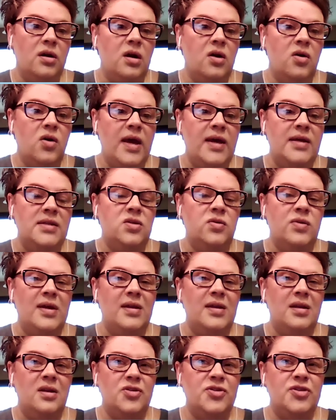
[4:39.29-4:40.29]
Okay. So
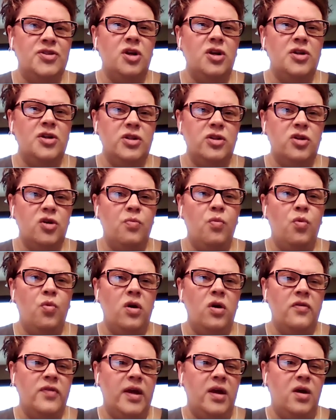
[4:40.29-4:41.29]
that it'll start to look
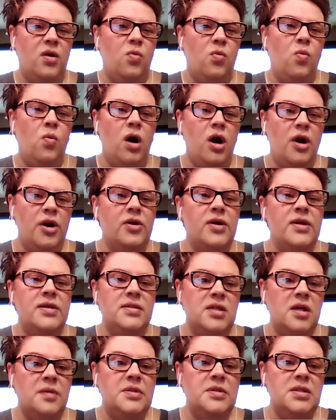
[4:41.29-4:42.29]
more of like a watery
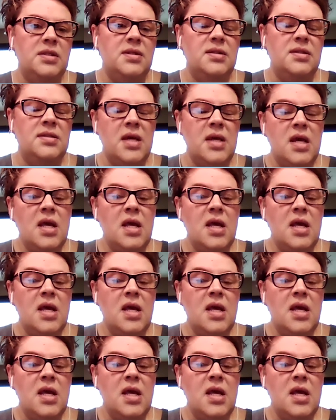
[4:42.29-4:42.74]
substance.